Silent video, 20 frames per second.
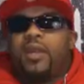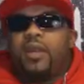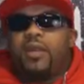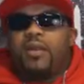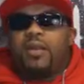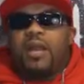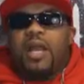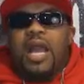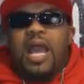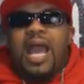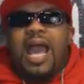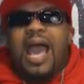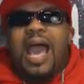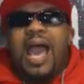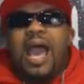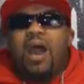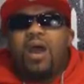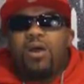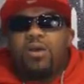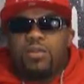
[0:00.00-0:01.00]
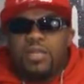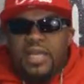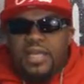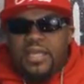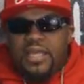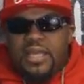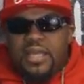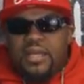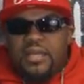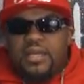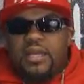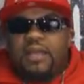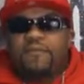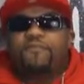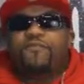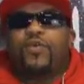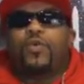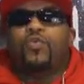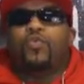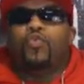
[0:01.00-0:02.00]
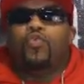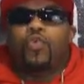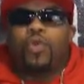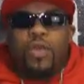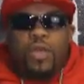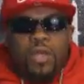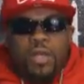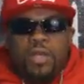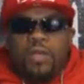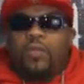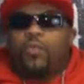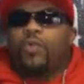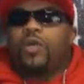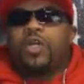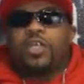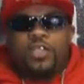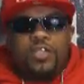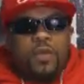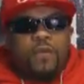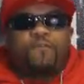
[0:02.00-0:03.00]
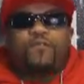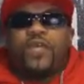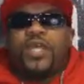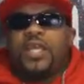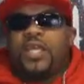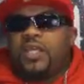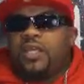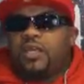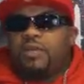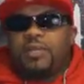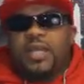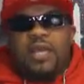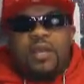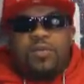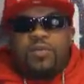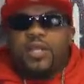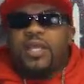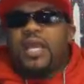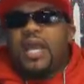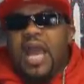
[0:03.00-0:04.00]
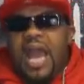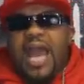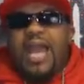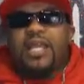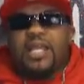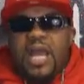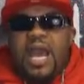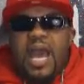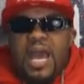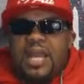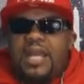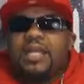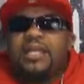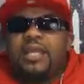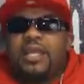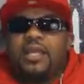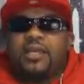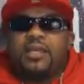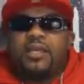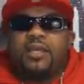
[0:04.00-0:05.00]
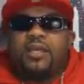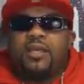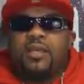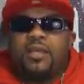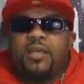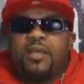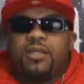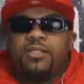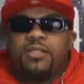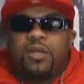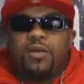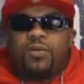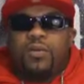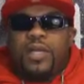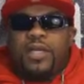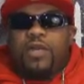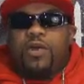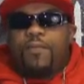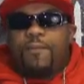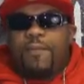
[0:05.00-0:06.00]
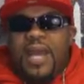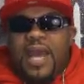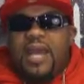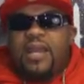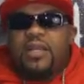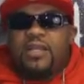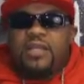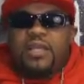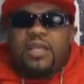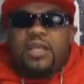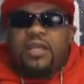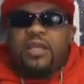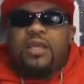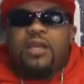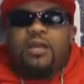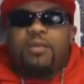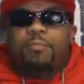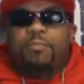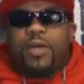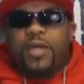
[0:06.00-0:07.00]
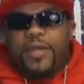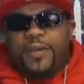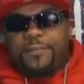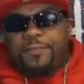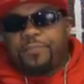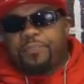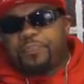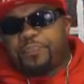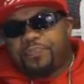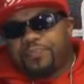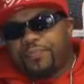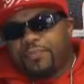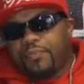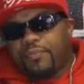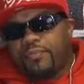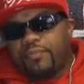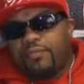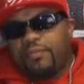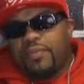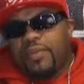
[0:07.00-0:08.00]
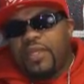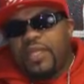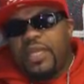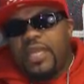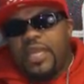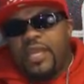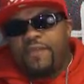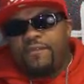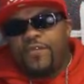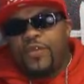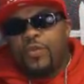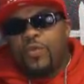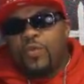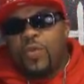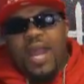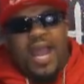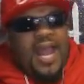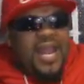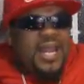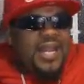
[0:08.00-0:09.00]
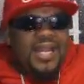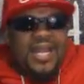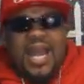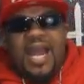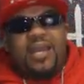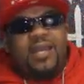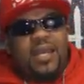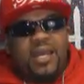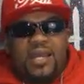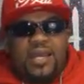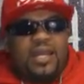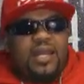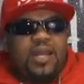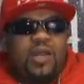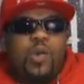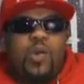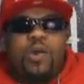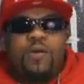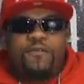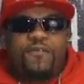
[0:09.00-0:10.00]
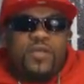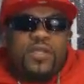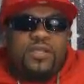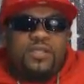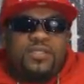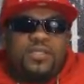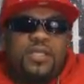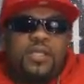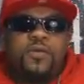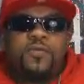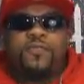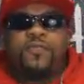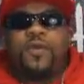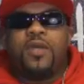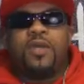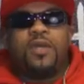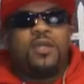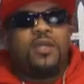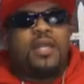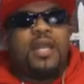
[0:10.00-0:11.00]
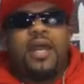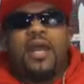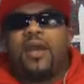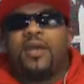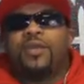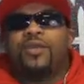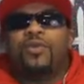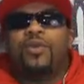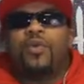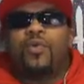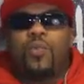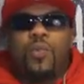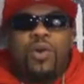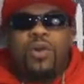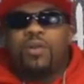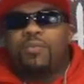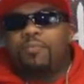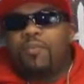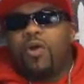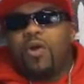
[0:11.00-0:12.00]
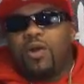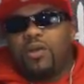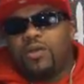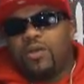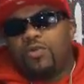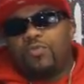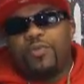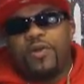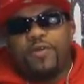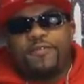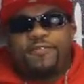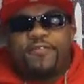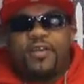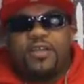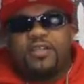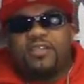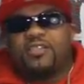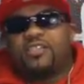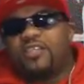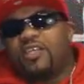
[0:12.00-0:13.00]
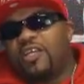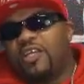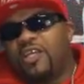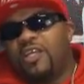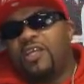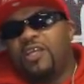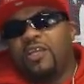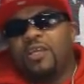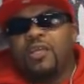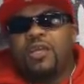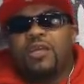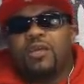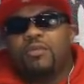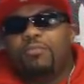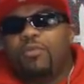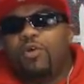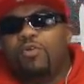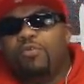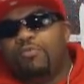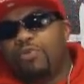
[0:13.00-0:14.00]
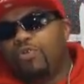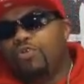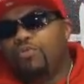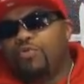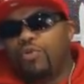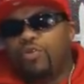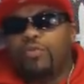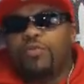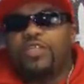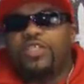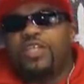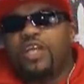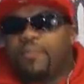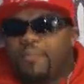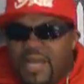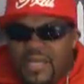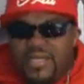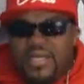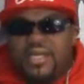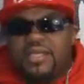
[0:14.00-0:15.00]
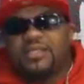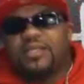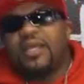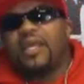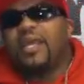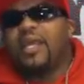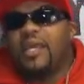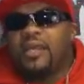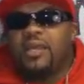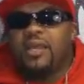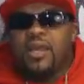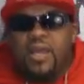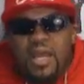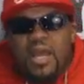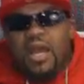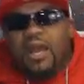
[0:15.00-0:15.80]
care how they getting that food because you're feeding them. They don't care how they getting it. So it don't matter then. But if you ain't got none of that going for yourself, now you don't want to mark no motherfucking CD, boom, boom, boom, and jump out there and say, hey,